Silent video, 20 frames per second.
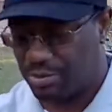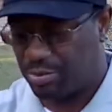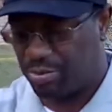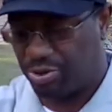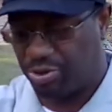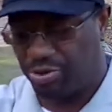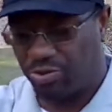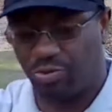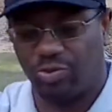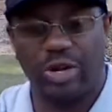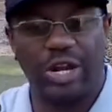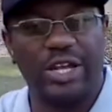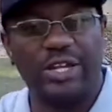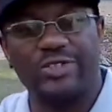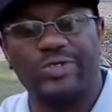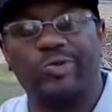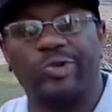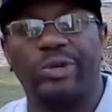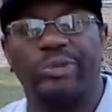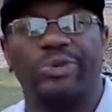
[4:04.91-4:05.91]
put Rage
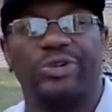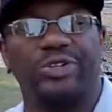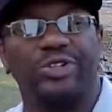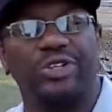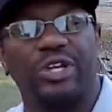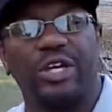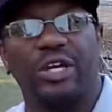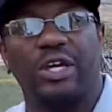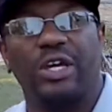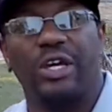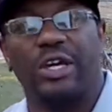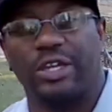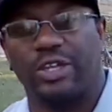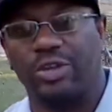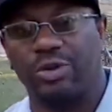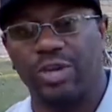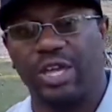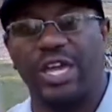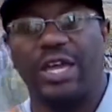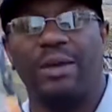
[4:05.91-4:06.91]
Swimmers.
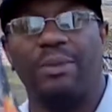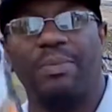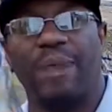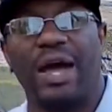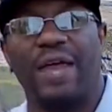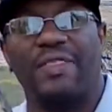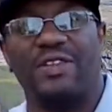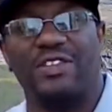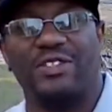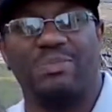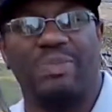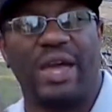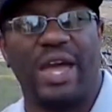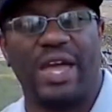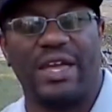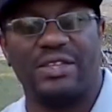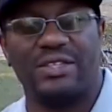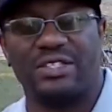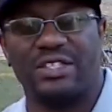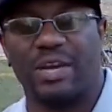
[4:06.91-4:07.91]
You can buy these
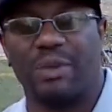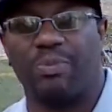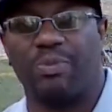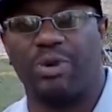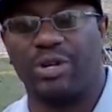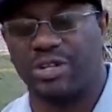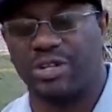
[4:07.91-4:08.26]
bags separate.